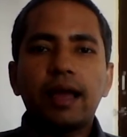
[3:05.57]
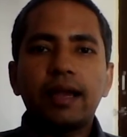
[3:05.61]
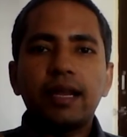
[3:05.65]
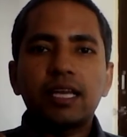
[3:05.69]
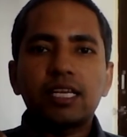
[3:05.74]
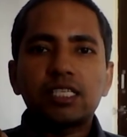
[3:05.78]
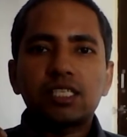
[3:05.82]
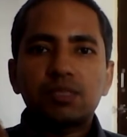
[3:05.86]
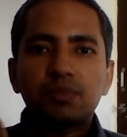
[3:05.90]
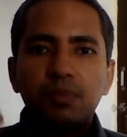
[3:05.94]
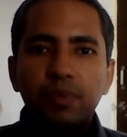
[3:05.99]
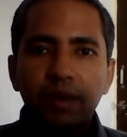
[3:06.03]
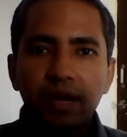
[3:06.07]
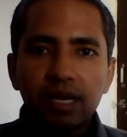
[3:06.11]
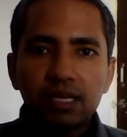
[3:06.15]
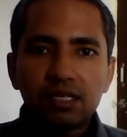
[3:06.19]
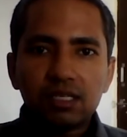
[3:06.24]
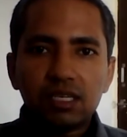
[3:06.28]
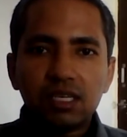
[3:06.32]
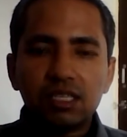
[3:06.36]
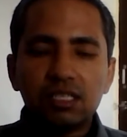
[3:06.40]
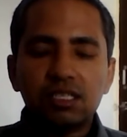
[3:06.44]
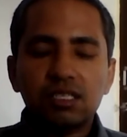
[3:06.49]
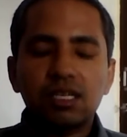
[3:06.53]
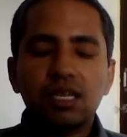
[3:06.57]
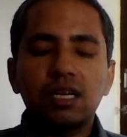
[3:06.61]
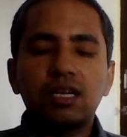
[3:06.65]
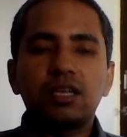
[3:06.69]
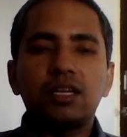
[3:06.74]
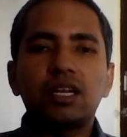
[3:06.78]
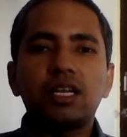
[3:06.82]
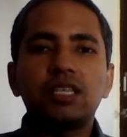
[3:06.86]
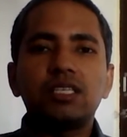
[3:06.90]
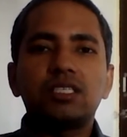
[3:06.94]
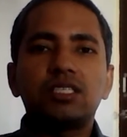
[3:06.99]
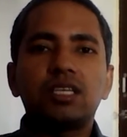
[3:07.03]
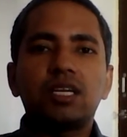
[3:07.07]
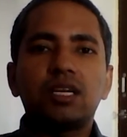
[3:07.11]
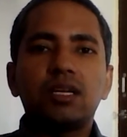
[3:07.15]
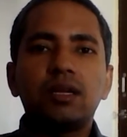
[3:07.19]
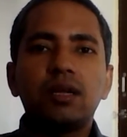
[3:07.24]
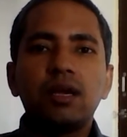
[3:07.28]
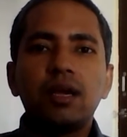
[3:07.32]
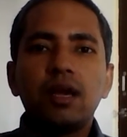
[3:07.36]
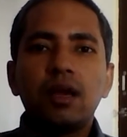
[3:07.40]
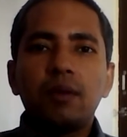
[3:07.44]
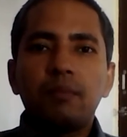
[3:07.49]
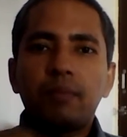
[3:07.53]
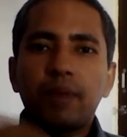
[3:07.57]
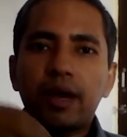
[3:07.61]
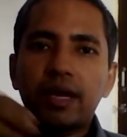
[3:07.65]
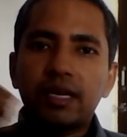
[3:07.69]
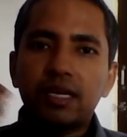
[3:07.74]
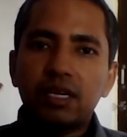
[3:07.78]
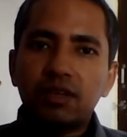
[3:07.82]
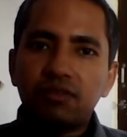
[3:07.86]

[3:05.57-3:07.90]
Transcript: expressed its intention by